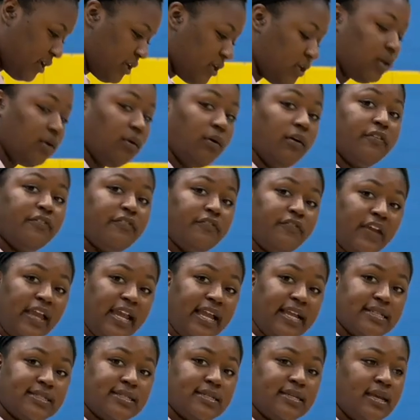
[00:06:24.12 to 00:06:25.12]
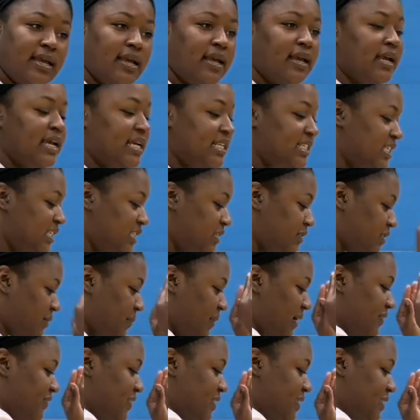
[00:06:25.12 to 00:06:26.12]
your feet need to
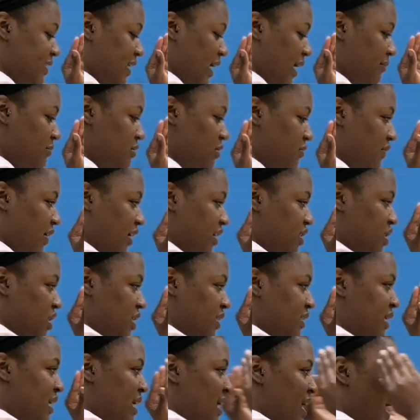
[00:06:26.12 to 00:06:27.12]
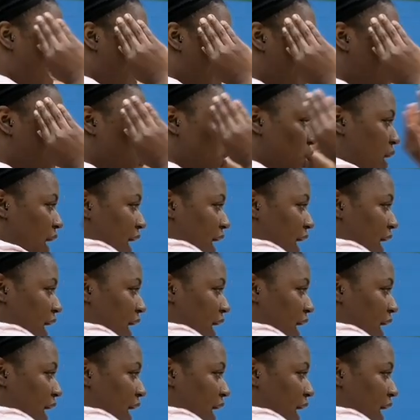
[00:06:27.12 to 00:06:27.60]
be in the same direction as your